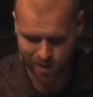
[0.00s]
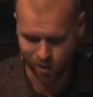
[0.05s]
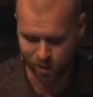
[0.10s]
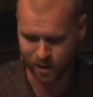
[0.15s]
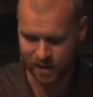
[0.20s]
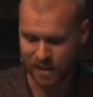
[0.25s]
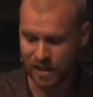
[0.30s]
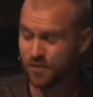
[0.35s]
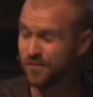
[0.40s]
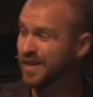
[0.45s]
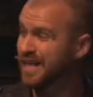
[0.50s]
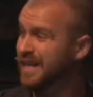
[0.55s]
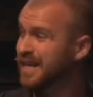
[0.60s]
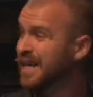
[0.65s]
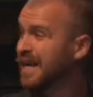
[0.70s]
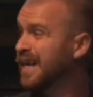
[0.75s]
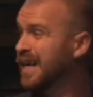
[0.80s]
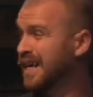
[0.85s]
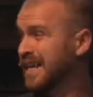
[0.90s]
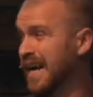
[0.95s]
or even,
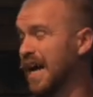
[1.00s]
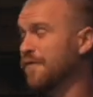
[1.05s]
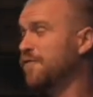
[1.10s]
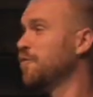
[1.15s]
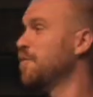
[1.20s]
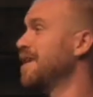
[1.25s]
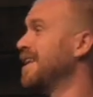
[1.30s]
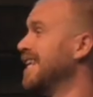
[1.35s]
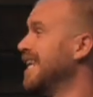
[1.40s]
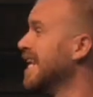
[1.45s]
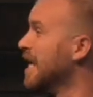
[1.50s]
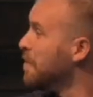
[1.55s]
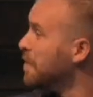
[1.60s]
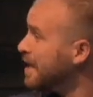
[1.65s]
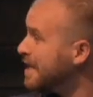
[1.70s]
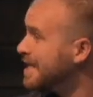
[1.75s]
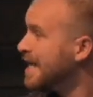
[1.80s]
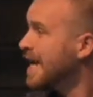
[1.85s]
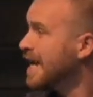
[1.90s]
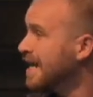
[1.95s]
God forbid,
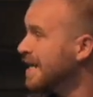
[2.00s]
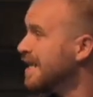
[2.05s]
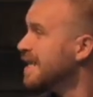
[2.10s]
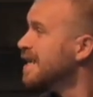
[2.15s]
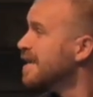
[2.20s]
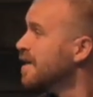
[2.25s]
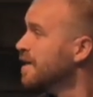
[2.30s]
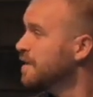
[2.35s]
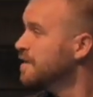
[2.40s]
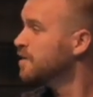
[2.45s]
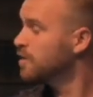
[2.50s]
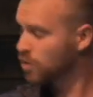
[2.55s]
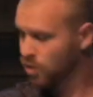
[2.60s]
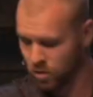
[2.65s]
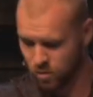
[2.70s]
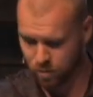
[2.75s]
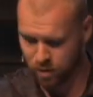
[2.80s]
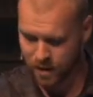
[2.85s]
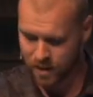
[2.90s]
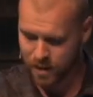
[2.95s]
imitate Ehud's
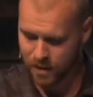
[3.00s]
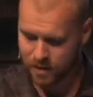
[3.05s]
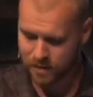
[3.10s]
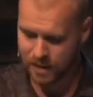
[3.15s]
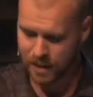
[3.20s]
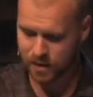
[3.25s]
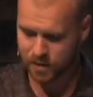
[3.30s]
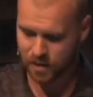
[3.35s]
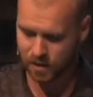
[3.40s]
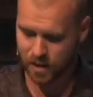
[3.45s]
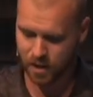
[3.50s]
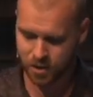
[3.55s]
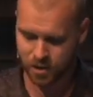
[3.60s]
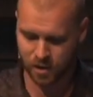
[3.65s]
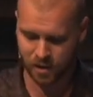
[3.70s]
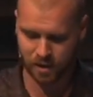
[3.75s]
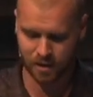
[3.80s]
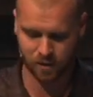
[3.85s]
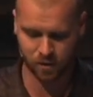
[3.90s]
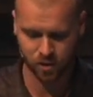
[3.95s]
cold-blooded
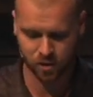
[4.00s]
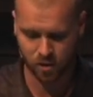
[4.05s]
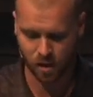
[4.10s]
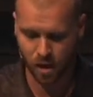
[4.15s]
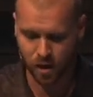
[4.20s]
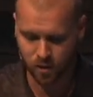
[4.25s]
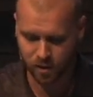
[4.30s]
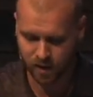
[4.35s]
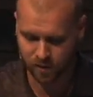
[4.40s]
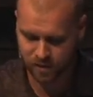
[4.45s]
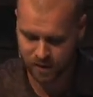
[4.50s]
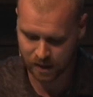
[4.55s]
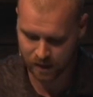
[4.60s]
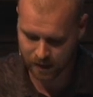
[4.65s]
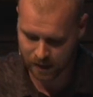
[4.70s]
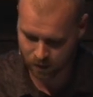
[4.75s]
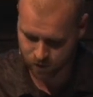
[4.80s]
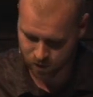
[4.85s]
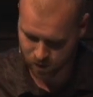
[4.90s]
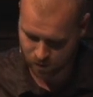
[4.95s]
assassination and their slaughtering of
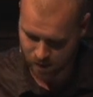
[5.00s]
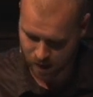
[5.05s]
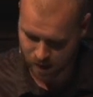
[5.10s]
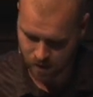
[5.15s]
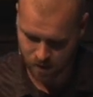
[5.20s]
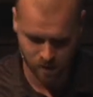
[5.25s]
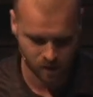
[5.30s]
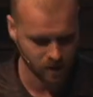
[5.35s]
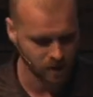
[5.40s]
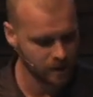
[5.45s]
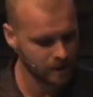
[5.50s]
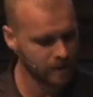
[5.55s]
10,000 men?